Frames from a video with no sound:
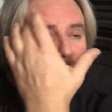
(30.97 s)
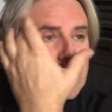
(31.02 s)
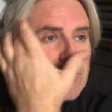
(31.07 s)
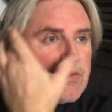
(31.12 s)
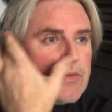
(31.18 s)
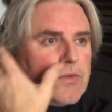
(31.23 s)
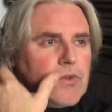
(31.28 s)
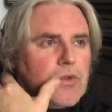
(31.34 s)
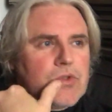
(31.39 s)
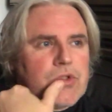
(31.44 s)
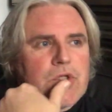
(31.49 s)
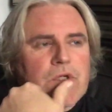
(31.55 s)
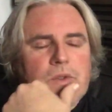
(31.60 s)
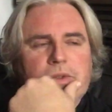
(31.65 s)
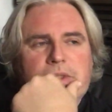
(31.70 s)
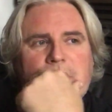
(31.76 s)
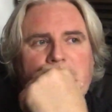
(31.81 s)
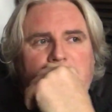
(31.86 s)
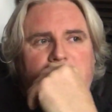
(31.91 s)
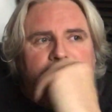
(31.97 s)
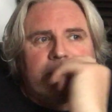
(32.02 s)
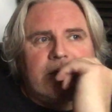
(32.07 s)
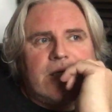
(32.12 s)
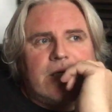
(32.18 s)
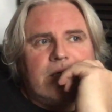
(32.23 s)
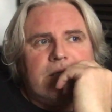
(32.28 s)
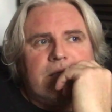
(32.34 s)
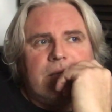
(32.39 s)
not too
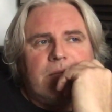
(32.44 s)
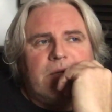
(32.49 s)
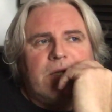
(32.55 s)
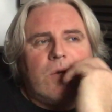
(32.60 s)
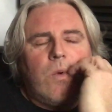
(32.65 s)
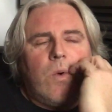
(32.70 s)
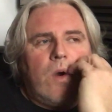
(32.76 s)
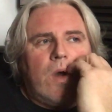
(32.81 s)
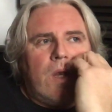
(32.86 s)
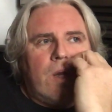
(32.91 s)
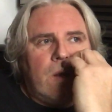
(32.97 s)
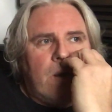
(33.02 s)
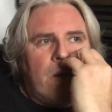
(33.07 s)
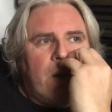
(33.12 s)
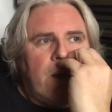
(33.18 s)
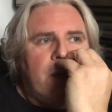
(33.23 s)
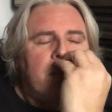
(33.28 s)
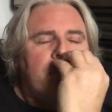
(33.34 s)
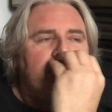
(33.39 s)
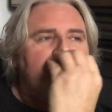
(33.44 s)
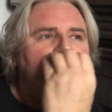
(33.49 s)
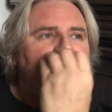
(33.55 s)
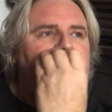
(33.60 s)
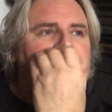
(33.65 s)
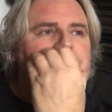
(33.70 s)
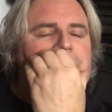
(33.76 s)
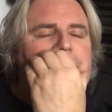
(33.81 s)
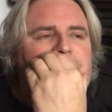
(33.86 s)
taxing, something quite light.
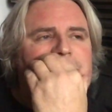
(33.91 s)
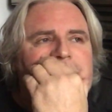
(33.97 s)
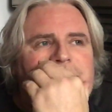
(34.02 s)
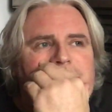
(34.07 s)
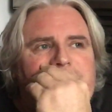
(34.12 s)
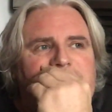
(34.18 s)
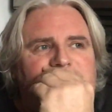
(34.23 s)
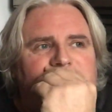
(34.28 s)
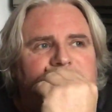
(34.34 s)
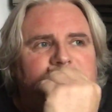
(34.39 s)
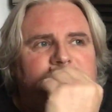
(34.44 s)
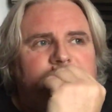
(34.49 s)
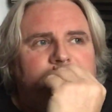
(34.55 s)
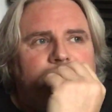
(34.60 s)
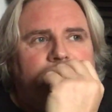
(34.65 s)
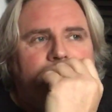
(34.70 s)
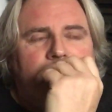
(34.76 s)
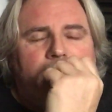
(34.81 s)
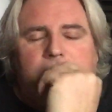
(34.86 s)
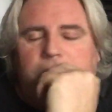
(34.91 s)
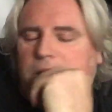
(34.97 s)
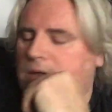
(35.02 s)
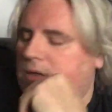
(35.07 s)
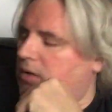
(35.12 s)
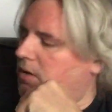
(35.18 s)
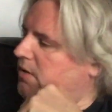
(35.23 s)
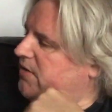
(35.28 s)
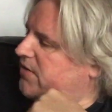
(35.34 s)
And
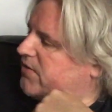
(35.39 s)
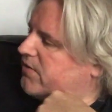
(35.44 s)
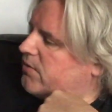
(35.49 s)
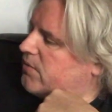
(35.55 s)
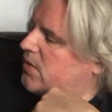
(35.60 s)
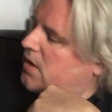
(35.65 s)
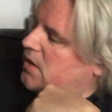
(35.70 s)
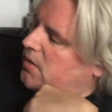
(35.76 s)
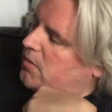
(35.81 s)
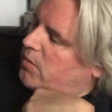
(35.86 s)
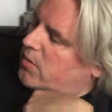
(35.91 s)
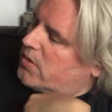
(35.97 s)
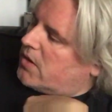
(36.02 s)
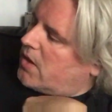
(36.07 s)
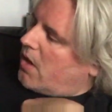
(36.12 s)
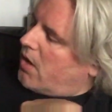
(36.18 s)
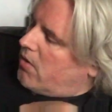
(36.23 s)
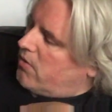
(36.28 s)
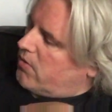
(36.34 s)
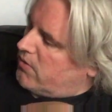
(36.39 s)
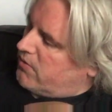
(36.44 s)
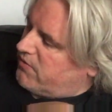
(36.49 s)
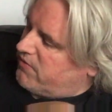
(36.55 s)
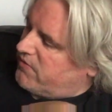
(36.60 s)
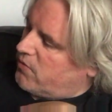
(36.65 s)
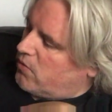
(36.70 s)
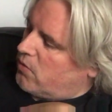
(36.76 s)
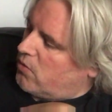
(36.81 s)
I thought I would go
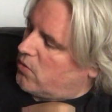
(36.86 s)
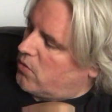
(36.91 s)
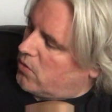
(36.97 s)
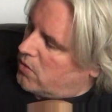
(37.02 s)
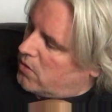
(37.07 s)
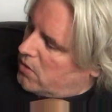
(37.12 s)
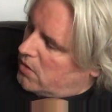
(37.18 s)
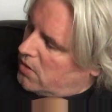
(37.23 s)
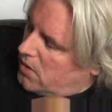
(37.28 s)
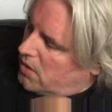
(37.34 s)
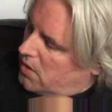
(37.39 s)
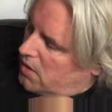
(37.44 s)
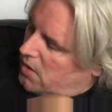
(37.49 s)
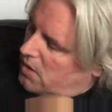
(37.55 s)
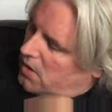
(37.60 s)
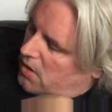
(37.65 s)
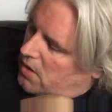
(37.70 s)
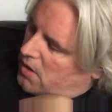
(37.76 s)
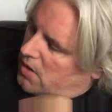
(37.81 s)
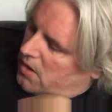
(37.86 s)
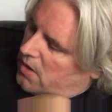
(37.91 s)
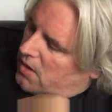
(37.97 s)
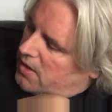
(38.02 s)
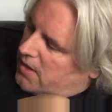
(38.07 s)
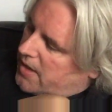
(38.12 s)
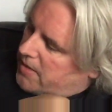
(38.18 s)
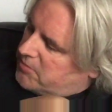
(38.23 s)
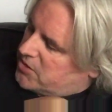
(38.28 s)
for
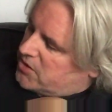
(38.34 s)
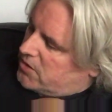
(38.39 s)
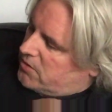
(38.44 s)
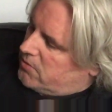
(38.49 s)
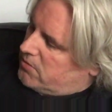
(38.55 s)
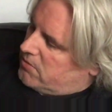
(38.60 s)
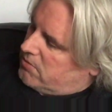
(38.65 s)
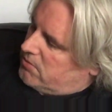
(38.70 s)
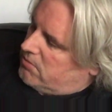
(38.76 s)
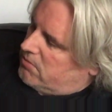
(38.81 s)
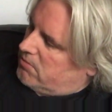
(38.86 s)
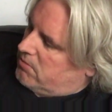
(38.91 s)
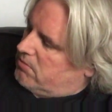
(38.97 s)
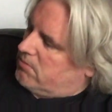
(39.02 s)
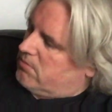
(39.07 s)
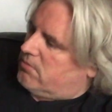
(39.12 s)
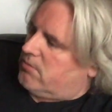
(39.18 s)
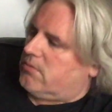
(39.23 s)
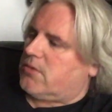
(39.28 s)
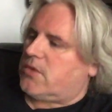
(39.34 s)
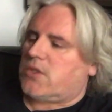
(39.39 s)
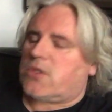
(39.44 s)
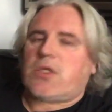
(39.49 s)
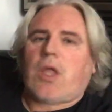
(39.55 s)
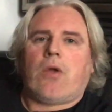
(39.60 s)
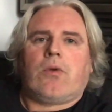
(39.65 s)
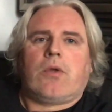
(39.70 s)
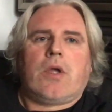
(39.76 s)
an absolute
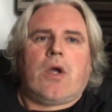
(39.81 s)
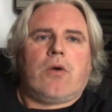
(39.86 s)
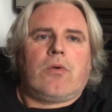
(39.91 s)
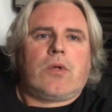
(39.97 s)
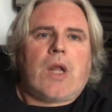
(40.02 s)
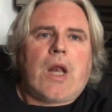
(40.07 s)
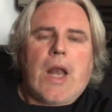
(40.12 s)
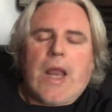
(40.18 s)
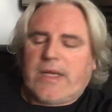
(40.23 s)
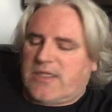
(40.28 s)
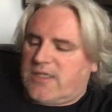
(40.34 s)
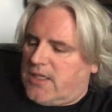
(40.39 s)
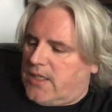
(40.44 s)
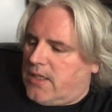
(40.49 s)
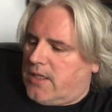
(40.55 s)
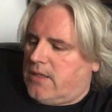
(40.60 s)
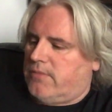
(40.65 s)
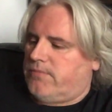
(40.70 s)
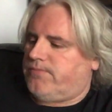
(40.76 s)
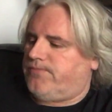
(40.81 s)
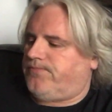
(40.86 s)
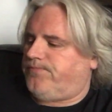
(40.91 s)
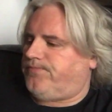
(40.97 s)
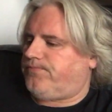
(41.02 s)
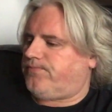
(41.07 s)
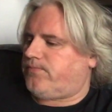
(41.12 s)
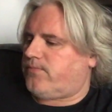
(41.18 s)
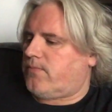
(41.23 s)
stone cold classic,
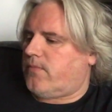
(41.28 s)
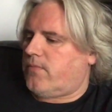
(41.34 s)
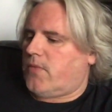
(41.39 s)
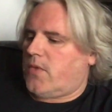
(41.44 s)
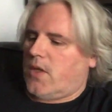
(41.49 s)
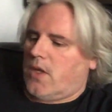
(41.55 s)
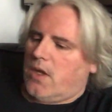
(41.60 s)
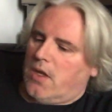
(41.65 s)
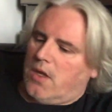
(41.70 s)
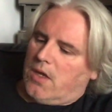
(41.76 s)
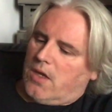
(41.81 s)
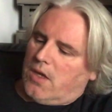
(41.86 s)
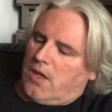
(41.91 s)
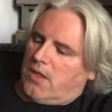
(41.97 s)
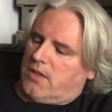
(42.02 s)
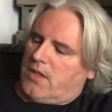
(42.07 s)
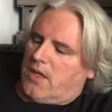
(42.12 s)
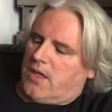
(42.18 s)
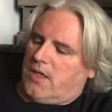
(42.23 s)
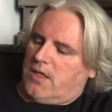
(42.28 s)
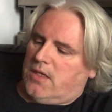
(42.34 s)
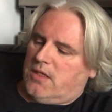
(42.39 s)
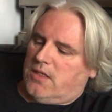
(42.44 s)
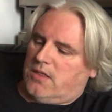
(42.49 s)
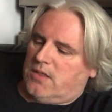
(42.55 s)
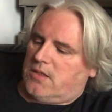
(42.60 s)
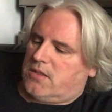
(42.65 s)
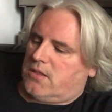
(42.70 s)
and that
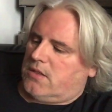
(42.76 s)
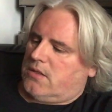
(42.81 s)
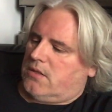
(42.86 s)
is